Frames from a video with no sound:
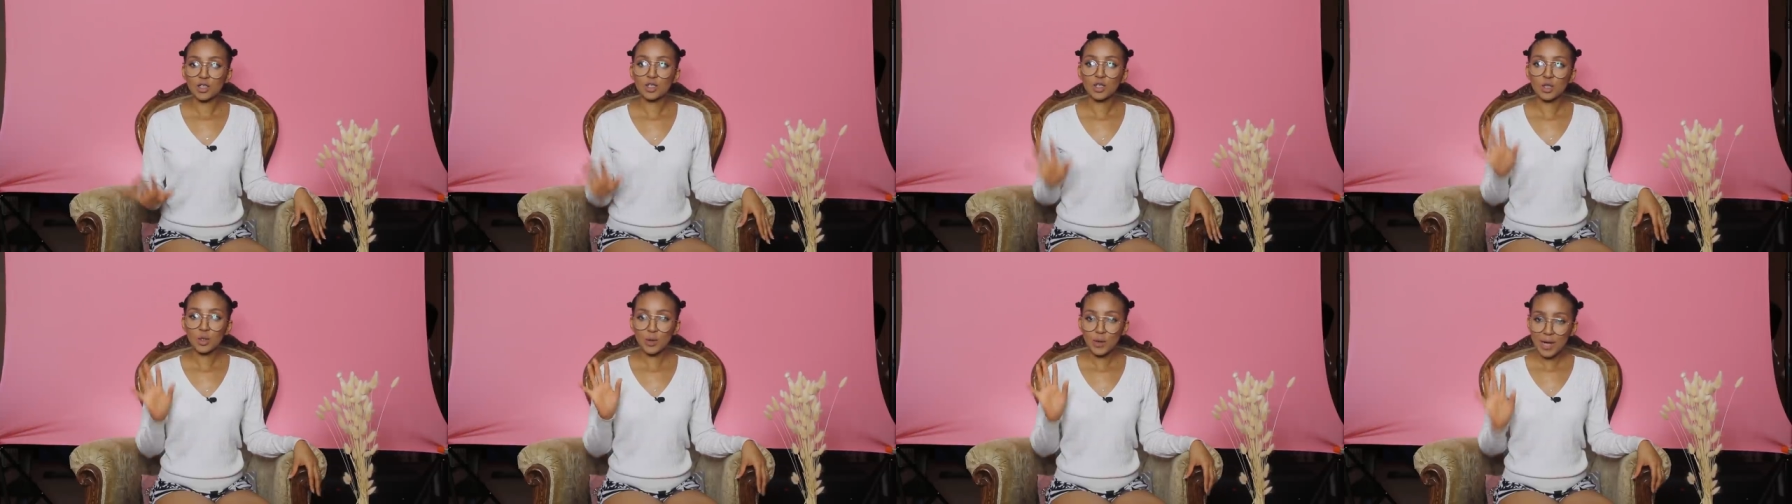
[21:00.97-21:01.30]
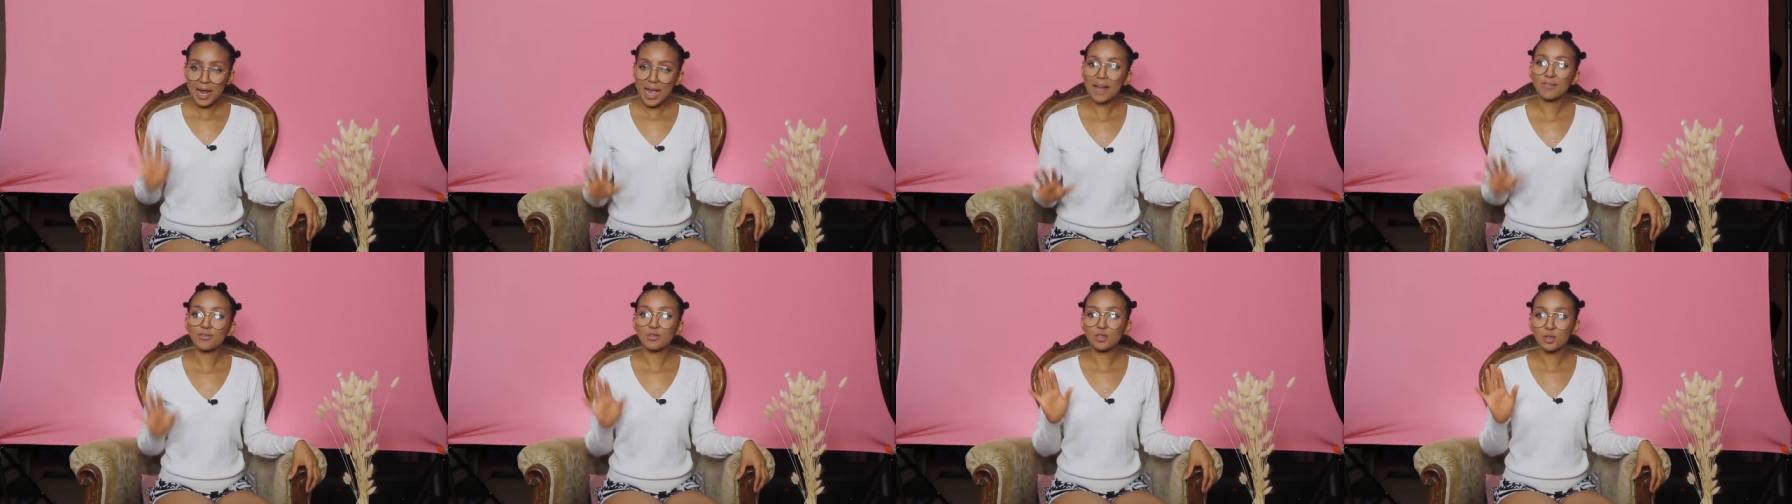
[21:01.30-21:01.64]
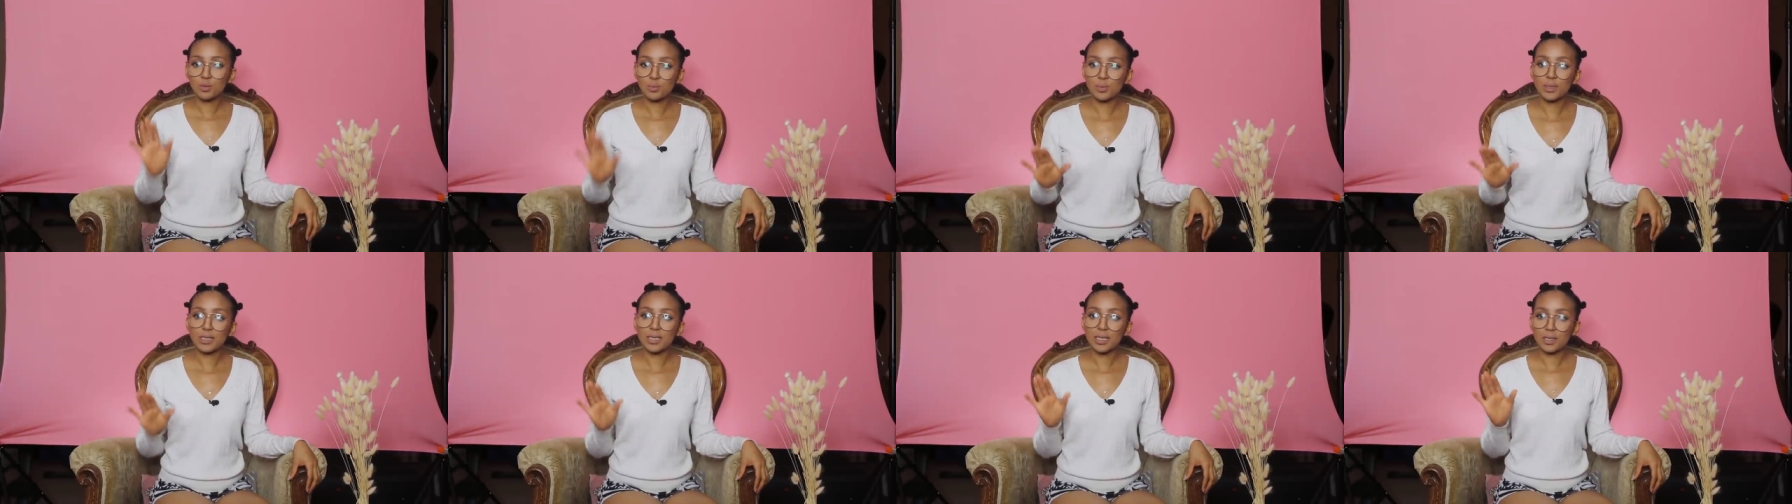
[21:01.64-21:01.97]
You don't have
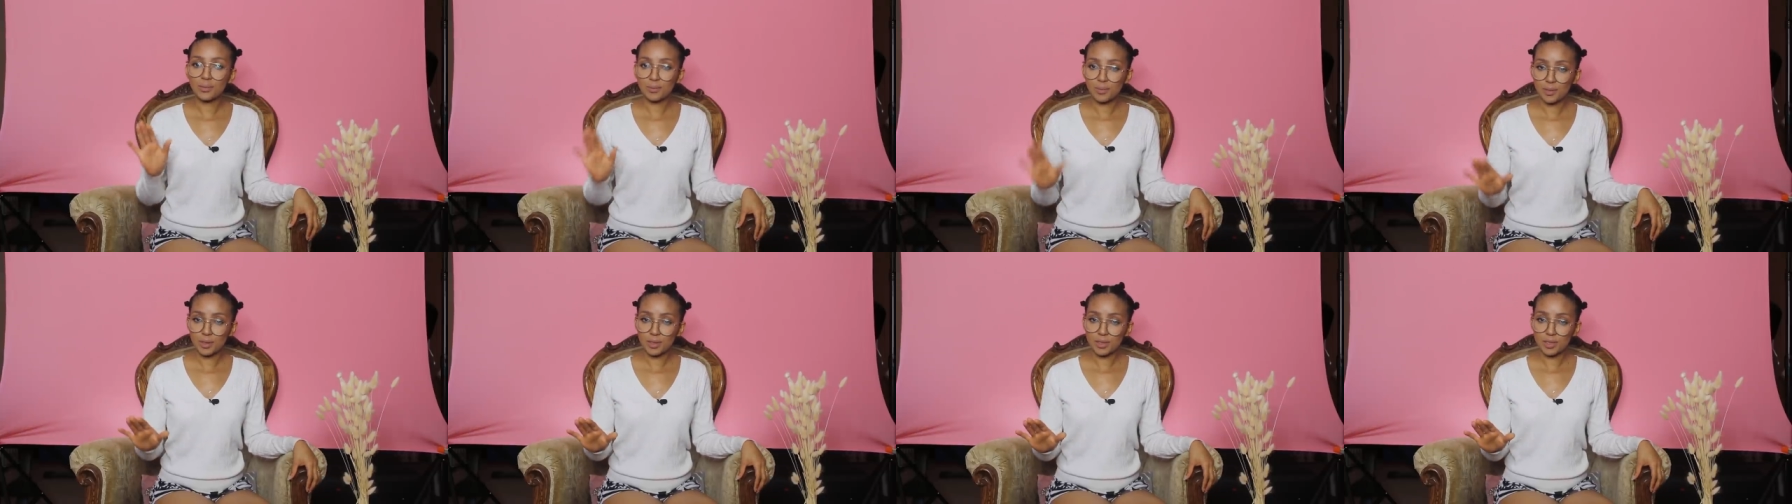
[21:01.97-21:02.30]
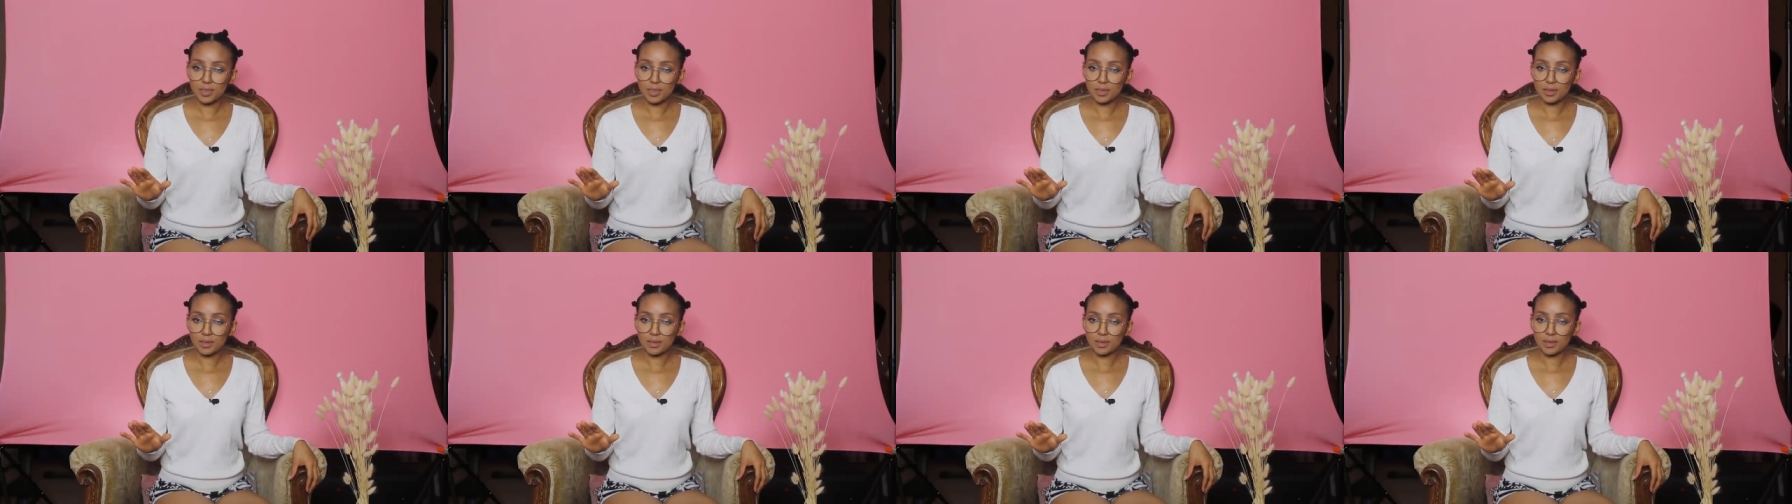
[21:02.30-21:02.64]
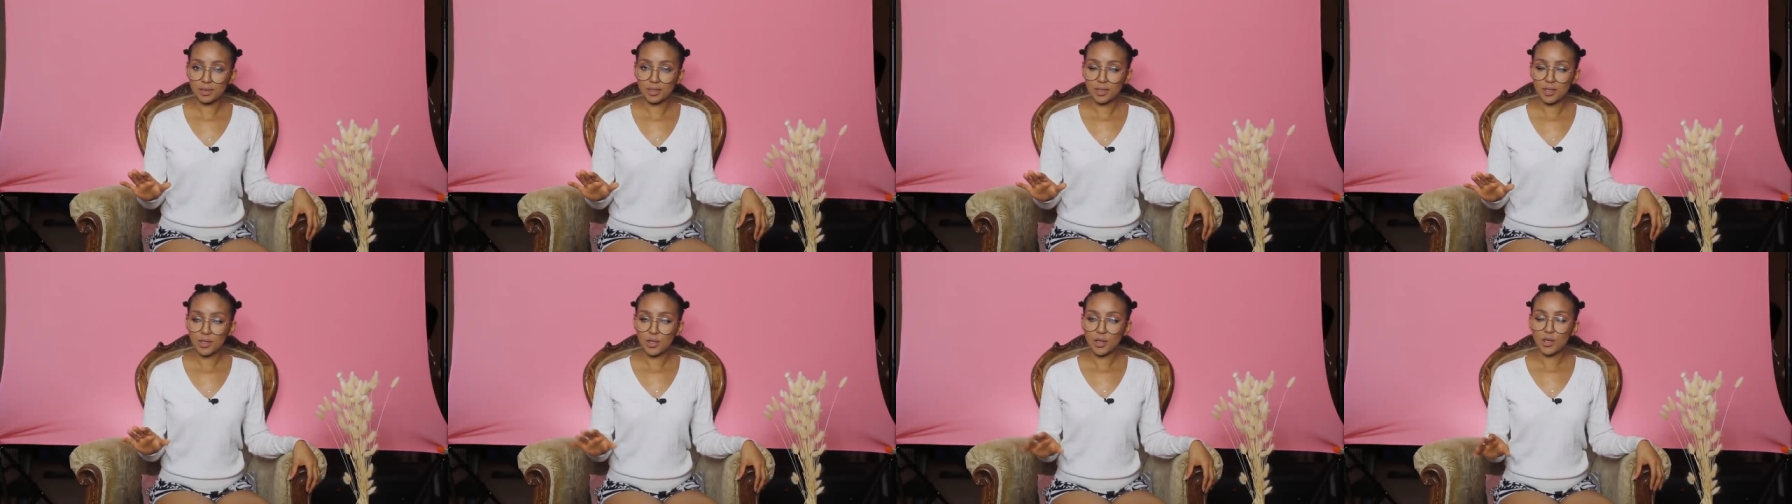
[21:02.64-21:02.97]
to be that person.
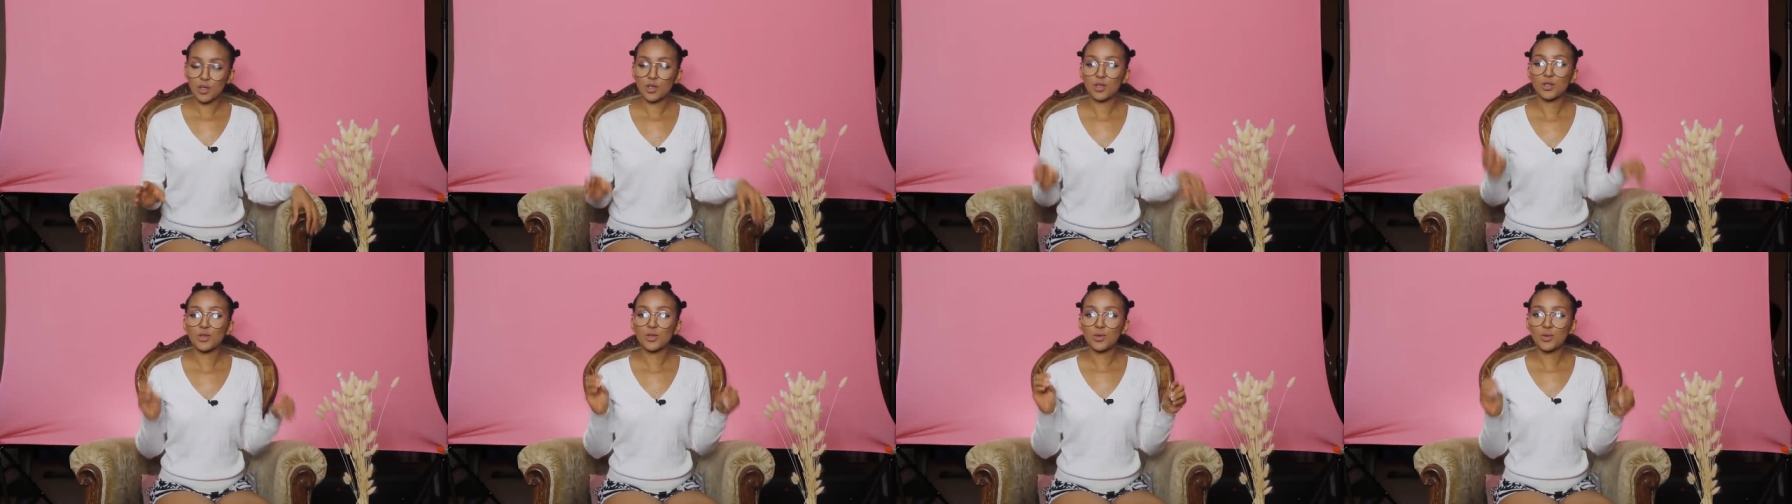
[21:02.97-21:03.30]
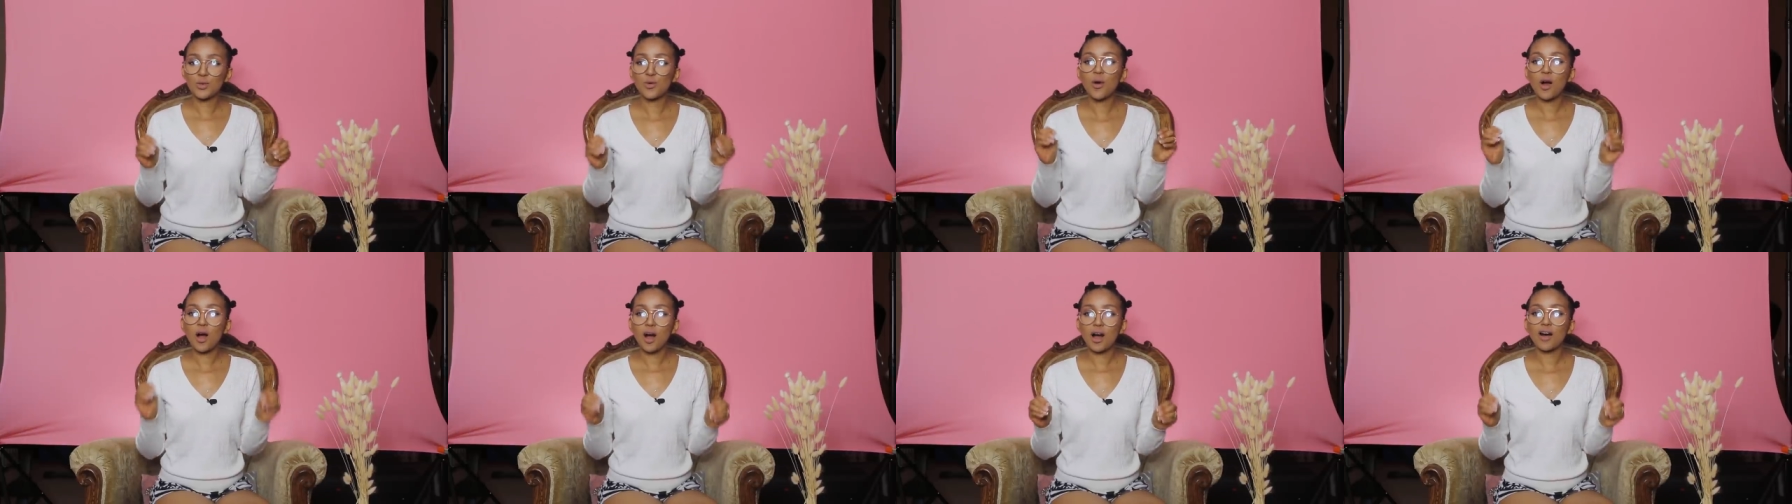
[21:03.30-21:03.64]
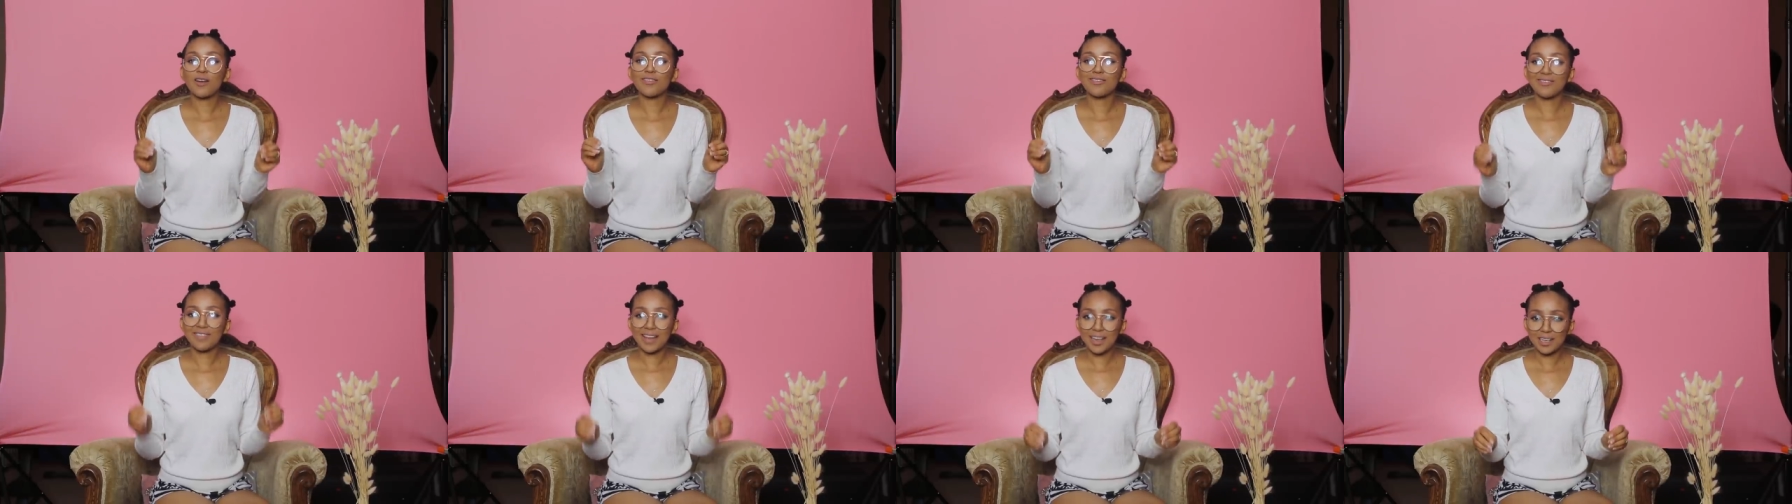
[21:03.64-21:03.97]
You
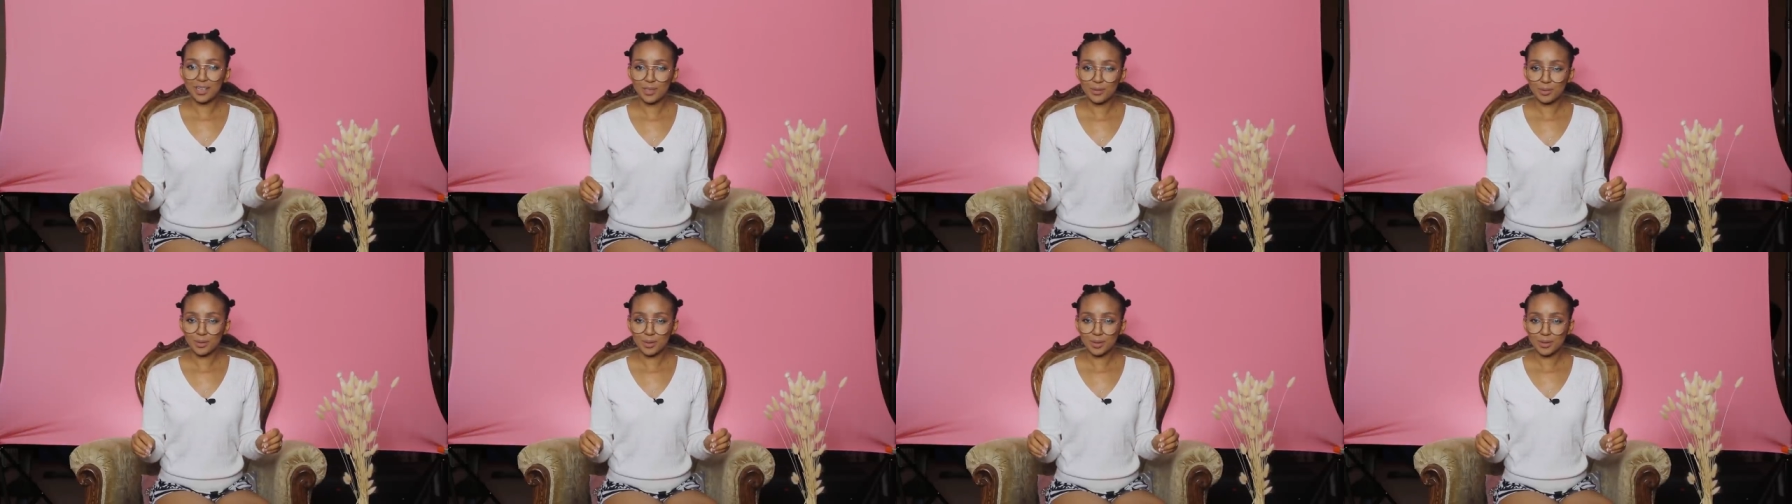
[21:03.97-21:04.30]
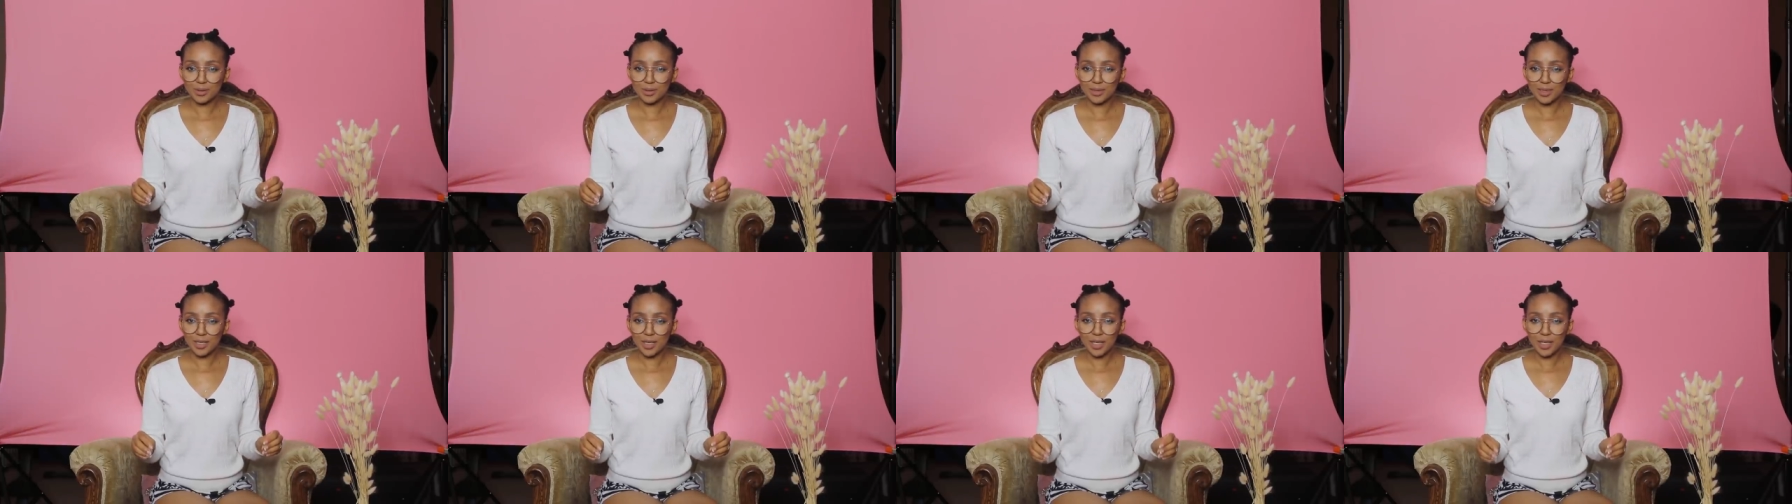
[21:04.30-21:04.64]
are valuable.